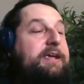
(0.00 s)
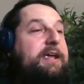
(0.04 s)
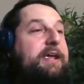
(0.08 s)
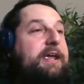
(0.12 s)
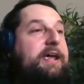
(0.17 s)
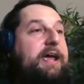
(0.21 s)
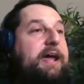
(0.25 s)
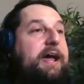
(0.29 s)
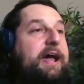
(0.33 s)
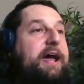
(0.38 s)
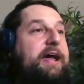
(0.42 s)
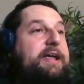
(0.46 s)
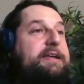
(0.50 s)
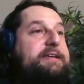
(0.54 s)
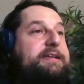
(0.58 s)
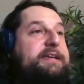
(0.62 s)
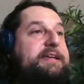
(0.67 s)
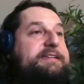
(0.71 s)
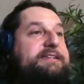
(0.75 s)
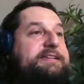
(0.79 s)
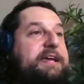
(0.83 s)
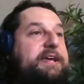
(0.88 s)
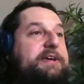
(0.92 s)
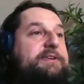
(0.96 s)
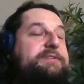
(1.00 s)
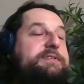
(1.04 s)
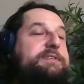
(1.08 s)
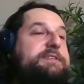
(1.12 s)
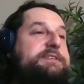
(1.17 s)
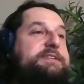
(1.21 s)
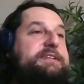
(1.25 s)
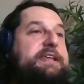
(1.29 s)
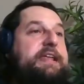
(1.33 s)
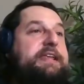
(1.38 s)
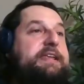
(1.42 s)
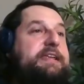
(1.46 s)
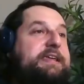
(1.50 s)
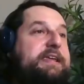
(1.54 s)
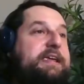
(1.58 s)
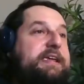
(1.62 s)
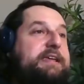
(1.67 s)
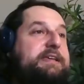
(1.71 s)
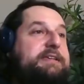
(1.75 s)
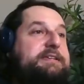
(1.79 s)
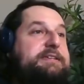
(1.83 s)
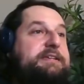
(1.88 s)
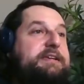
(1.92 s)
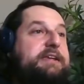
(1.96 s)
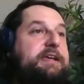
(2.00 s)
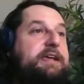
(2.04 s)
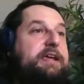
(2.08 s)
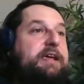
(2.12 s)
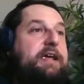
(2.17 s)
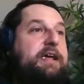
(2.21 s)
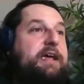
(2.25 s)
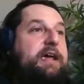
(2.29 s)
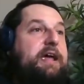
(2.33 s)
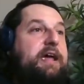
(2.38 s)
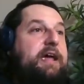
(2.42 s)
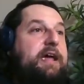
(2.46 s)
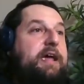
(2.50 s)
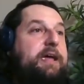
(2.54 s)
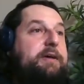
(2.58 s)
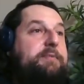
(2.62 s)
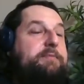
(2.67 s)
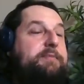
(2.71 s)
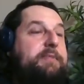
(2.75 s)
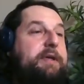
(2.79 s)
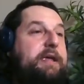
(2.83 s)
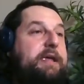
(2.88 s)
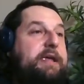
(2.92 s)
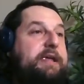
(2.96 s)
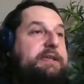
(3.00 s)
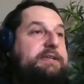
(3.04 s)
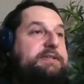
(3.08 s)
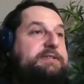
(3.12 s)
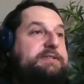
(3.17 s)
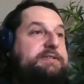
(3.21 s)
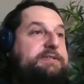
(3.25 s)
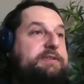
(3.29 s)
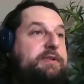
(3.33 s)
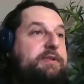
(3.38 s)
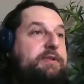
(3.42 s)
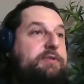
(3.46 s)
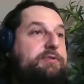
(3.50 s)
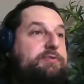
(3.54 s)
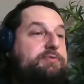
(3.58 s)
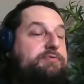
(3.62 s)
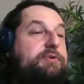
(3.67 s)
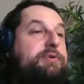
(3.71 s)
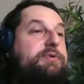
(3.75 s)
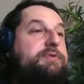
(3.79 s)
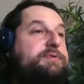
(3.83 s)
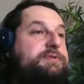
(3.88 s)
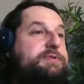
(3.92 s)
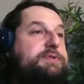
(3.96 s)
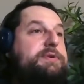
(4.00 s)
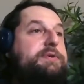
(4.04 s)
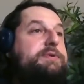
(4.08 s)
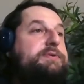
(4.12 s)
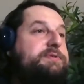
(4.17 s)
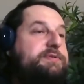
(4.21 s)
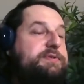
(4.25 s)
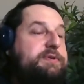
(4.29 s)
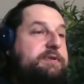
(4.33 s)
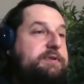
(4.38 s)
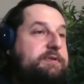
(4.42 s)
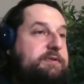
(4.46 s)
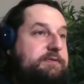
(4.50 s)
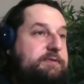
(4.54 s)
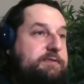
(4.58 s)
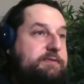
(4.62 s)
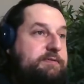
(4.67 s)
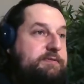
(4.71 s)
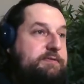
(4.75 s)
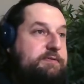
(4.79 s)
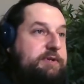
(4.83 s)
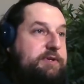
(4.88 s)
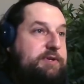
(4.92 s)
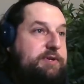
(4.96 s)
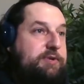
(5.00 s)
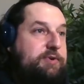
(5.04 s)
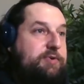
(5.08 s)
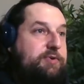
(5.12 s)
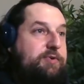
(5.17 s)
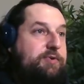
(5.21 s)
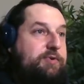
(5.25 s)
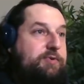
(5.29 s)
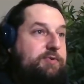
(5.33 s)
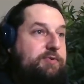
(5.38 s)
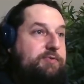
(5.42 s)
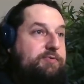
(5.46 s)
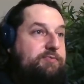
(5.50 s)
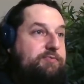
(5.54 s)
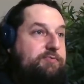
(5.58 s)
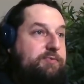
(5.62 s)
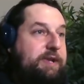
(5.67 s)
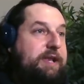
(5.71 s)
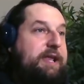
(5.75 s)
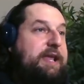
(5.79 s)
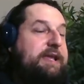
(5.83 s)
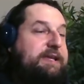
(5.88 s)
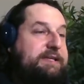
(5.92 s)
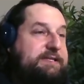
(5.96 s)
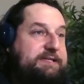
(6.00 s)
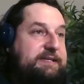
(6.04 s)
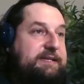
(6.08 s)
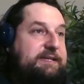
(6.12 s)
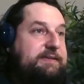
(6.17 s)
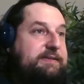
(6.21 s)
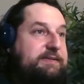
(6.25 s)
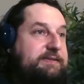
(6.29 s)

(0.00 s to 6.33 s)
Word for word: Yeah. And as I understand it, um, it's through Susan that you're related.